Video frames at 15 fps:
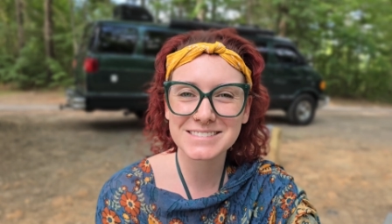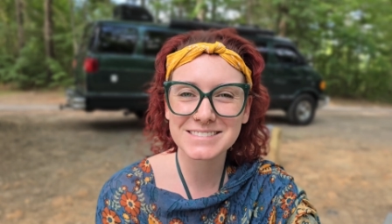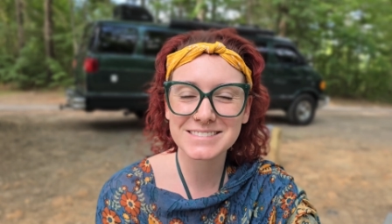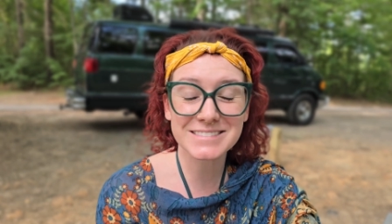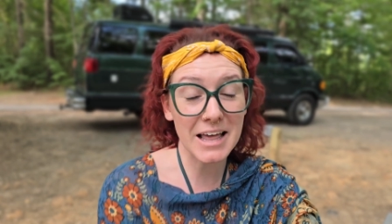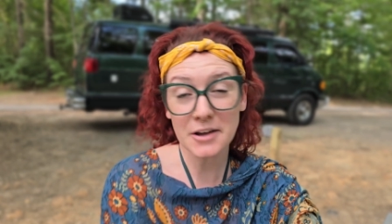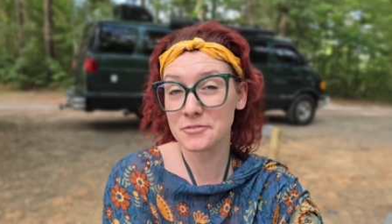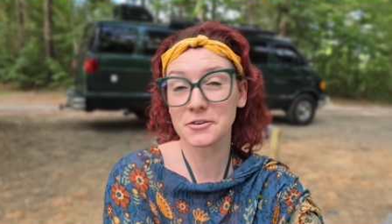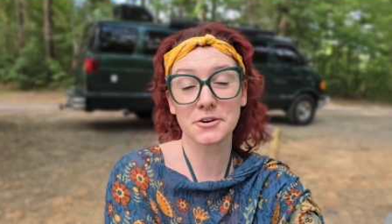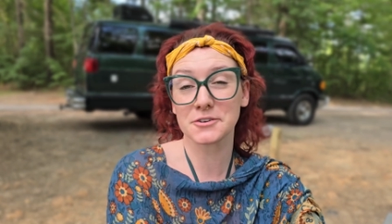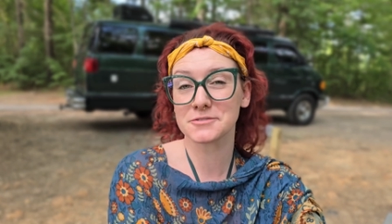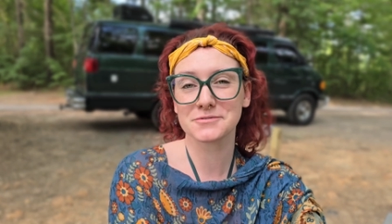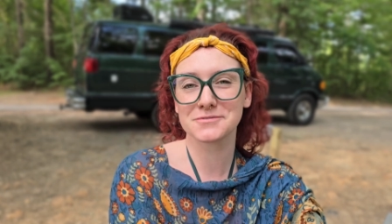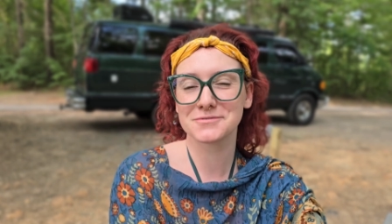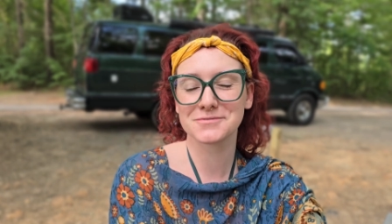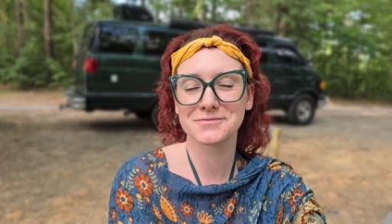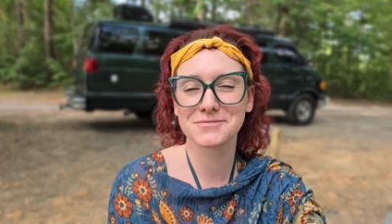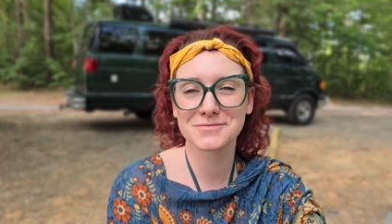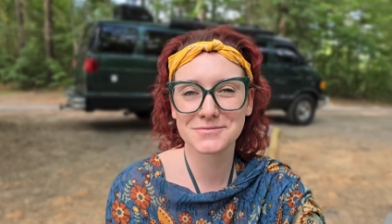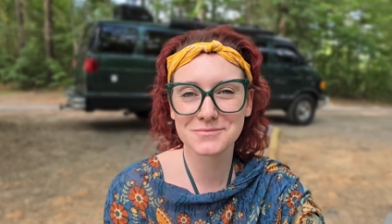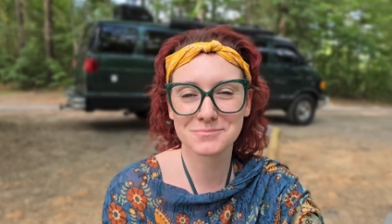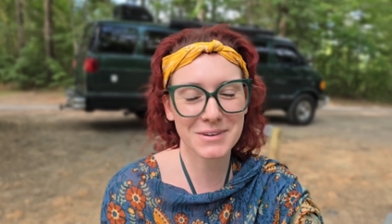never
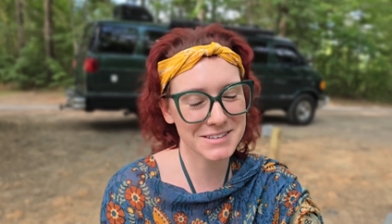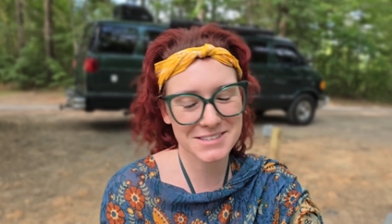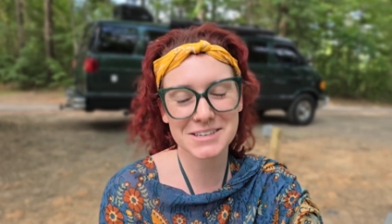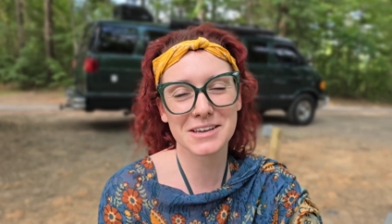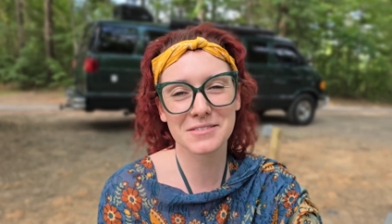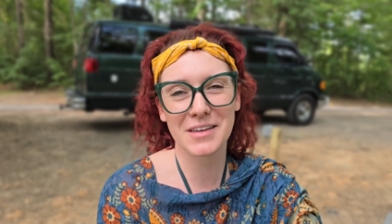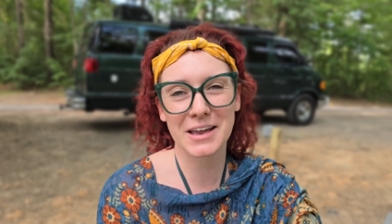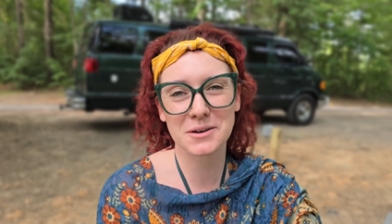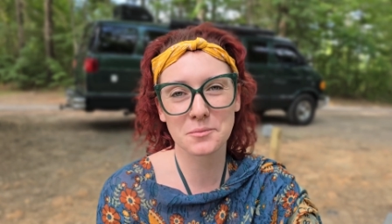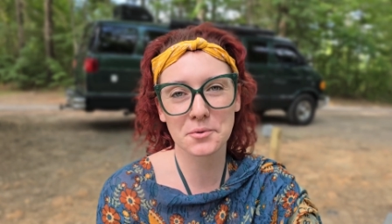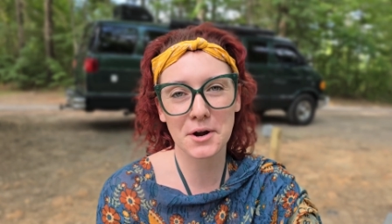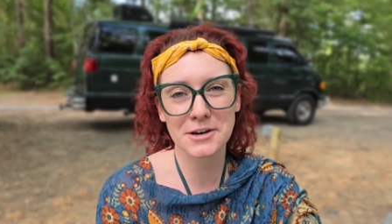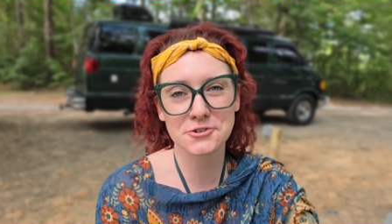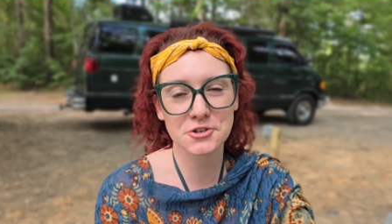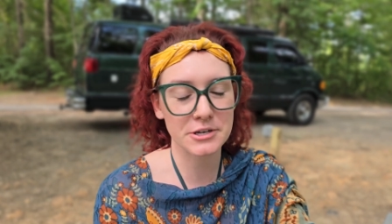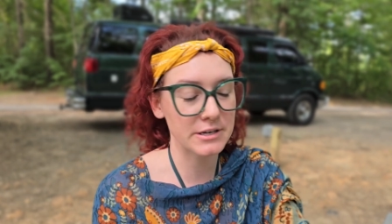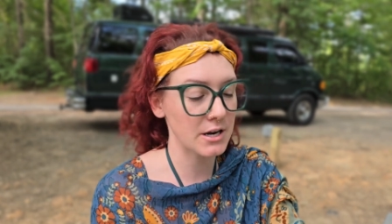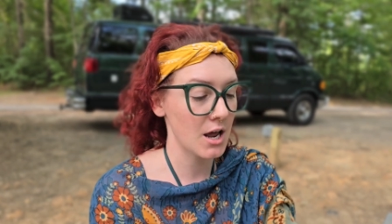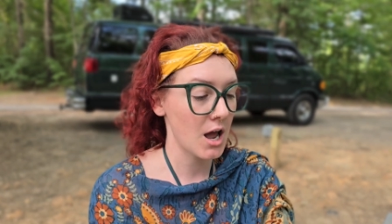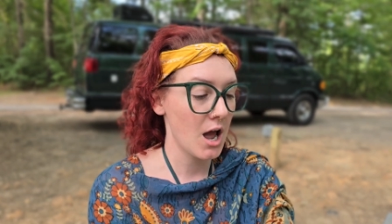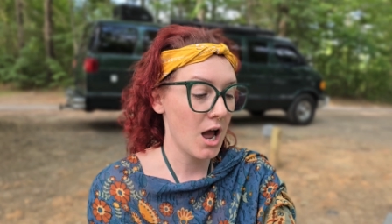meant to give that impression.